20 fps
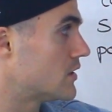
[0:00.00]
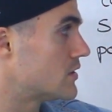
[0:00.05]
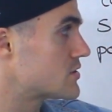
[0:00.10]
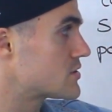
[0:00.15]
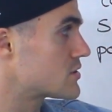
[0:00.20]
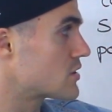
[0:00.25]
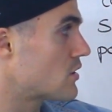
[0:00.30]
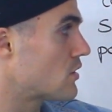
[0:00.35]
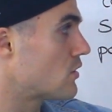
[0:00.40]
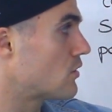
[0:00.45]

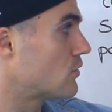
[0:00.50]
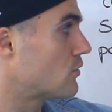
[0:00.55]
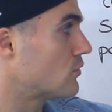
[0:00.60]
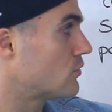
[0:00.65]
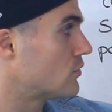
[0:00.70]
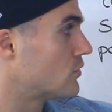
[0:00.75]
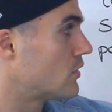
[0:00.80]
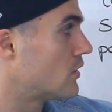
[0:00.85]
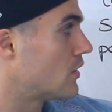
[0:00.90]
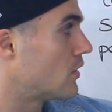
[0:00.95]

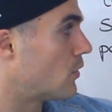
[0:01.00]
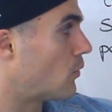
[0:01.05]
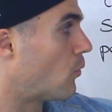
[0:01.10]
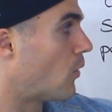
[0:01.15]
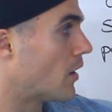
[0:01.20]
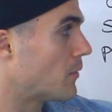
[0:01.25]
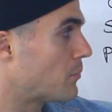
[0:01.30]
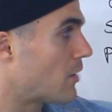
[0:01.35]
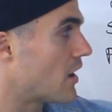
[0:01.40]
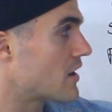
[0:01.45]
So
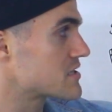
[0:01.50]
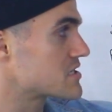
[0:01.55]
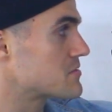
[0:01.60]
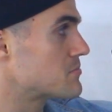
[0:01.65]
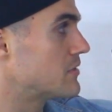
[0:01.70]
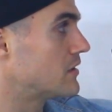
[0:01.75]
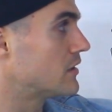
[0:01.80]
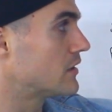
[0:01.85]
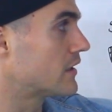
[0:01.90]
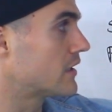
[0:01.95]
one
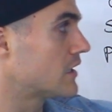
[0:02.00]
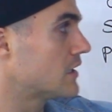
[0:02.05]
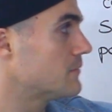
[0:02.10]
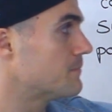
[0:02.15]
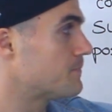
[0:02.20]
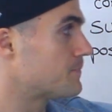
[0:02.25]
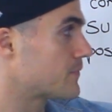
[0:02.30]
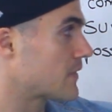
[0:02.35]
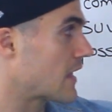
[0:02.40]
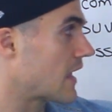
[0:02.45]

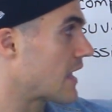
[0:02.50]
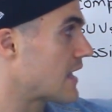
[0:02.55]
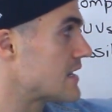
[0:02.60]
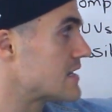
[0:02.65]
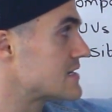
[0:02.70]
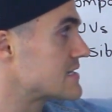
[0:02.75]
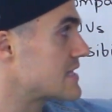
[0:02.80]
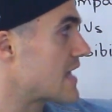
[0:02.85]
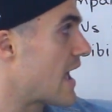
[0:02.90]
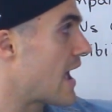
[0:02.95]
possibility
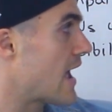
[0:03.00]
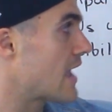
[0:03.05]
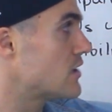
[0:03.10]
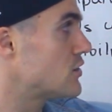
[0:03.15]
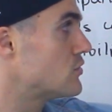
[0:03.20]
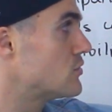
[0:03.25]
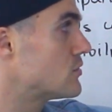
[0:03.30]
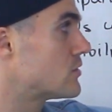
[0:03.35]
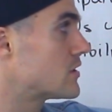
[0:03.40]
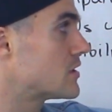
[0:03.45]
is that
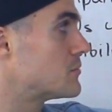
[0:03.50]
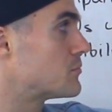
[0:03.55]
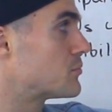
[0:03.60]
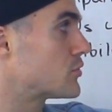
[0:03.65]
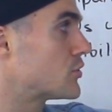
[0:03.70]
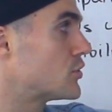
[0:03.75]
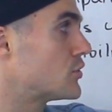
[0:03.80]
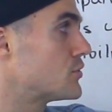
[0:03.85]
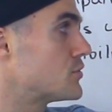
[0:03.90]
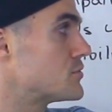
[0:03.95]
you can
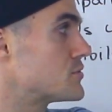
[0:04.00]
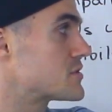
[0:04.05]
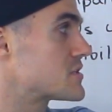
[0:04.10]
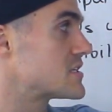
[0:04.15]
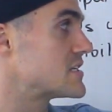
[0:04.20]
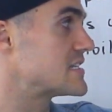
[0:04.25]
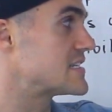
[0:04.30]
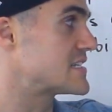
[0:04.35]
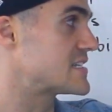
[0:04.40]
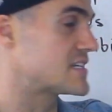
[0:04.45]

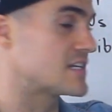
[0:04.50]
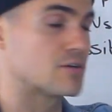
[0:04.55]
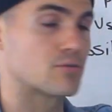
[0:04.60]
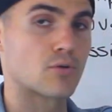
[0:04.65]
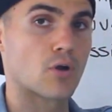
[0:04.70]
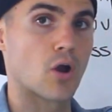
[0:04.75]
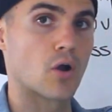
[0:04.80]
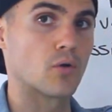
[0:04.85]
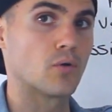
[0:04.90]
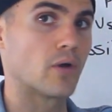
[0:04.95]
produce
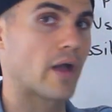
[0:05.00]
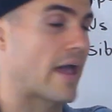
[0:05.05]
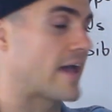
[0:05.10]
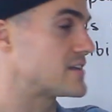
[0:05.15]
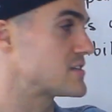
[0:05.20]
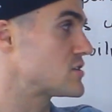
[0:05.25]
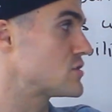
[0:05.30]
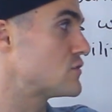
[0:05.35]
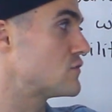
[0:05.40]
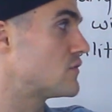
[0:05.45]
zero
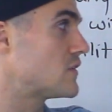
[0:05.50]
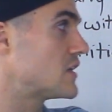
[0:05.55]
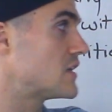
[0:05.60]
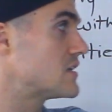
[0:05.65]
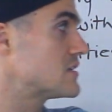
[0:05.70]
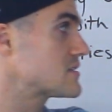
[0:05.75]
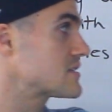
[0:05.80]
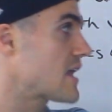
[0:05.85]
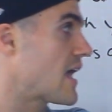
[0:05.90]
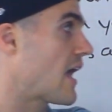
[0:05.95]

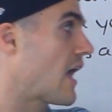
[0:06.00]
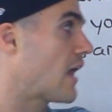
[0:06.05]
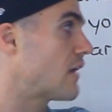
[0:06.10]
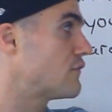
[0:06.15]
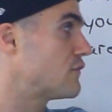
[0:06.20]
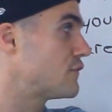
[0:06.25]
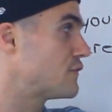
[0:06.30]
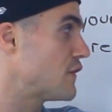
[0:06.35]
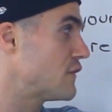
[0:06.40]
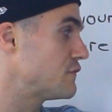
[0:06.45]
SUVs
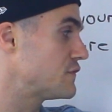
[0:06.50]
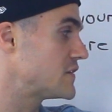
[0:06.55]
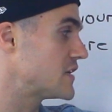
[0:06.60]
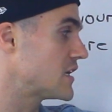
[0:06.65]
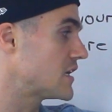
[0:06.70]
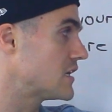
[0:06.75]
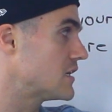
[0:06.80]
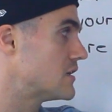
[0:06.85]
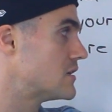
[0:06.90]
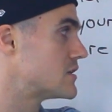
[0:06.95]
and
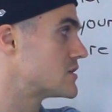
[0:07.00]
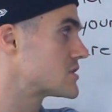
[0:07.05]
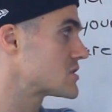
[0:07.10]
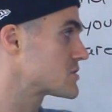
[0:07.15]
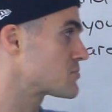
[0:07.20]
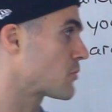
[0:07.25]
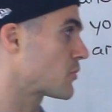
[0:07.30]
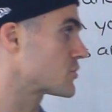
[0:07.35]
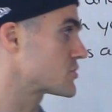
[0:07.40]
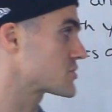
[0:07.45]
50
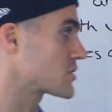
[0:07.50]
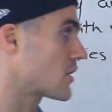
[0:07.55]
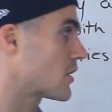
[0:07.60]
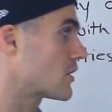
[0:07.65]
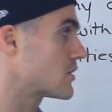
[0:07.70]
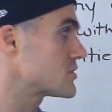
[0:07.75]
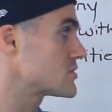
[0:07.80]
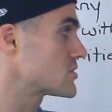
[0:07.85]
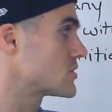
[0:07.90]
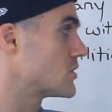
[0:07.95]
sports
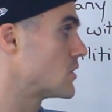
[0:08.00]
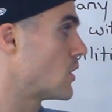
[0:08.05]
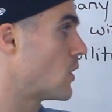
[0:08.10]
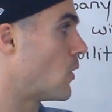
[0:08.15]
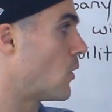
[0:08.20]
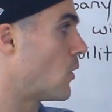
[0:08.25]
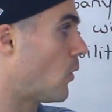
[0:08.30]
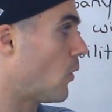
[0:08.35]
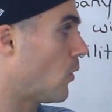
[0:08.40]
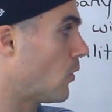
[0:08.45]
cars.
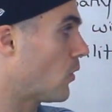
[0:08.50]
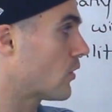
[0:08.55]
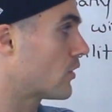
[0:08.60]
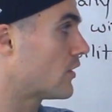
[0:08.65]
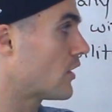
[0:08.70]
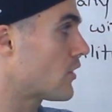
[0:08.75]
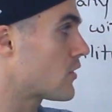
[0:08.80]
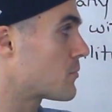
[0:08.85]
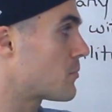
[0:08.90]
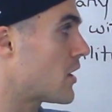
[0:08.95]
Or
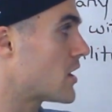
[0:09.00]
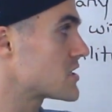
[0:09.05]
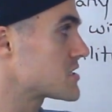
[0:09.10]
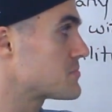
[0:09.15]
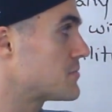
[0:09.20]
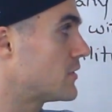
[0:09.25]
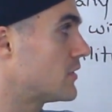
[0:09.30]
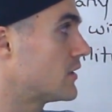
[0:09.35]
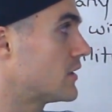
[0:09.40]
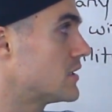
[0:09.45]
another
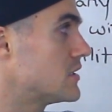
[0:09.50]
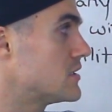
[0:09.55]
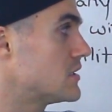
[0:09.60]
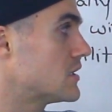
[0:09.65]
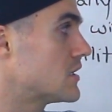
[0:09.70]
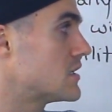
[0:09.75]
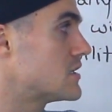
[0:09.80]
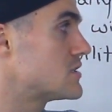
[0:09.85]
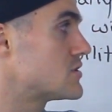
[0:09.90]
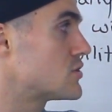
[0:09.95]

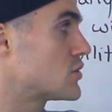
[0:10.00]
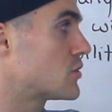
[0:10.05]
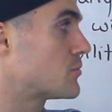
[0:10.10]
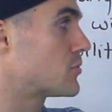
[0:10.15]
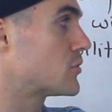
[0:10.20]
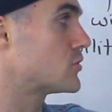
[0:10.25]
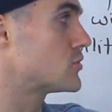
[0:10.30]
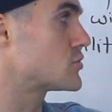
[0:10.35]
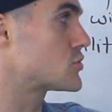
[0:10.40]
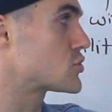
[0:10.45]
possibility is you could
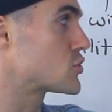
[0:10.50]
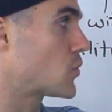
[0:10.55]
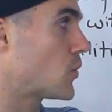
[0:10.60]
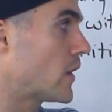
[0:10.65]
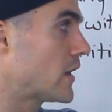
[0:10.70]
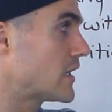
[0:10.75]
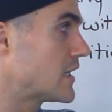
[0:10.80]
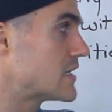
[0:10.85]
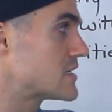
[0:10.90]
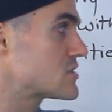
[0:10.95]
produce
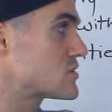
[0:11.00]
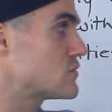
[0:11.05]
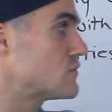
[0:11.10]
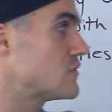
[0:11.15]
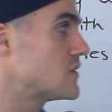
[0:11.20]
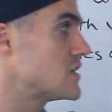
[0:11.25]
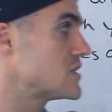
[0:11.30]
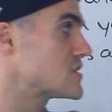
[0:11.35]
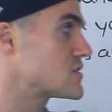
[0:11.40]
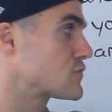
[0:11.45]
20
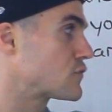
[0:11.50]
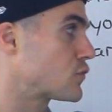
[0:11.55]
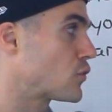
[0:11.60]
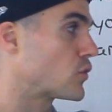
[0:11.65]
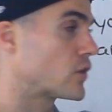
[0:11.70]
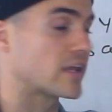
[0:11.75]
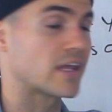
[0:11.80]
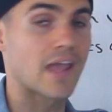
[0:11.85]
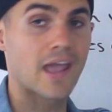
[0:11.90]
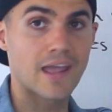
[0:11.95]
SUVs,
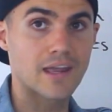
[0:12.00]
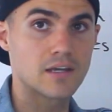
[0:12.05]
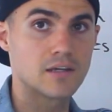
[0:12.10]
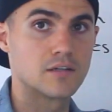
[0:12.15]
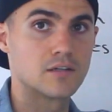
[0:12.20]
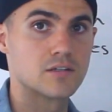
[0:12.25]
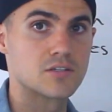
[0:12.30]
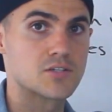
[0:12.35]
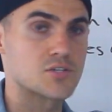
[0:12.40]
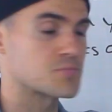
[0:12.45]
48
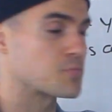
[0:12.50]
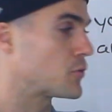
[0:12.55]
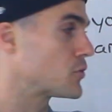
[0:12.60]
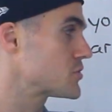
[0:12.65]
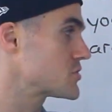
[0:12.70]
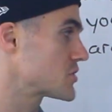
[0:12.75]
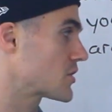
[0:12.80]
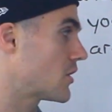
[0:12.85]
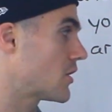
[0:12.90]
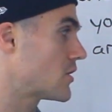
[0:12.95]

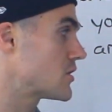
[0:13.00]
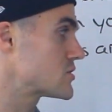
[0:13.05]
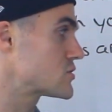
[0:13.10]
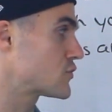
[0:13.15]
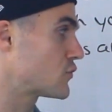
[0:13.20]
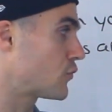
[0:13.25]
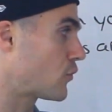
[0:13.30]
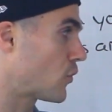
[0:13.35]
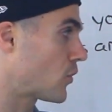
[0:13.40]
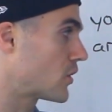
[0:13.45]
sports cars,
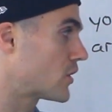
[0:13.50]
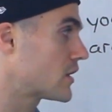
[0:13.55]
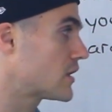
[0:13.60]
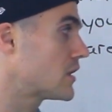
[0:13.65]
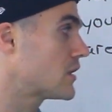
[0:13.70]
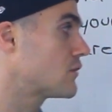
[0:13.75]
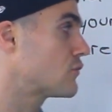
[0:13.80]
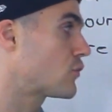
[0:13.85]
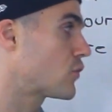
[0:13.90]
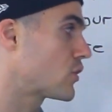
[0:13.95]

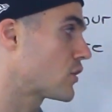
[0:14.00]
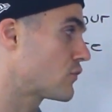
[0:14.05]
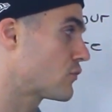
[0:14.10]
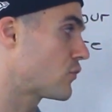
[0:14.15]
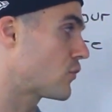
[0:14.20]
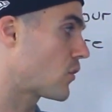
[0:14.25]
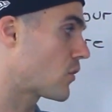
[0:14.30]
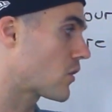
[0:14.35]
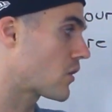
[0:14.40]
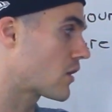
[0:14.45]
40,
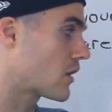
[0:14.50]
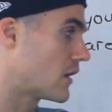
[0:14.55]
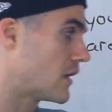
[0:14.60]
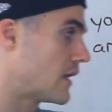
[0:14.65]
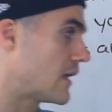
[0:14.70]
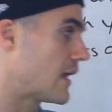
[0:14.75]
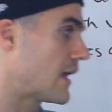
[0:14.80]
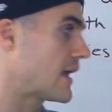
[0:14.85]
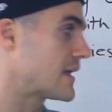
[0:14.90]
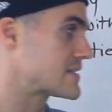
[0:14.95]
44,
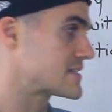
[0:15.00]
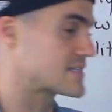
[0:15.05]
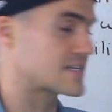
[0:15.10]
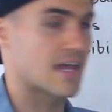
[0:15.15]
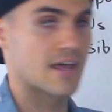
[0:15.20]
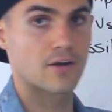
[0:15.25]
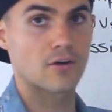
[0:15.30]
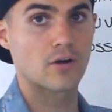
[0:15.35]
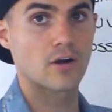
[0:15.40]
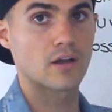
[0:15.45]

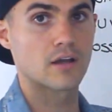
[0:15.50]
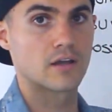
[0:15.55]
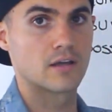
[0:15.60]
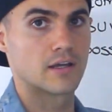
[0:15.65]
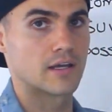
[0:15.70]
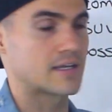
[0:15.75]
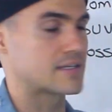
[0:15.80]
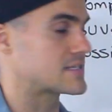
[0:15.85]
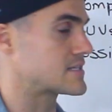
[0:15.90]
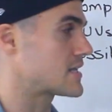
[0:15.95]
etc.,
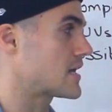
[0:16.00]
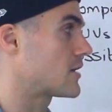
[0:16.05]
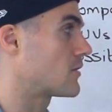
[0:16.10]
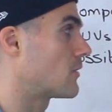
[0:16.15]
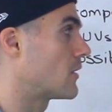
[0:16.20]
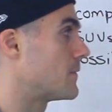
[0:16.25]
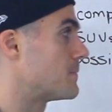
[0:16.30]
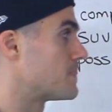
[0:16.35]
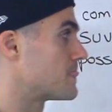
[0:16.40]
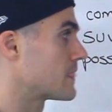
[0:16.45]

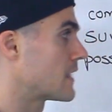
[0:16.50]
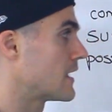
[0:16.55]
etc.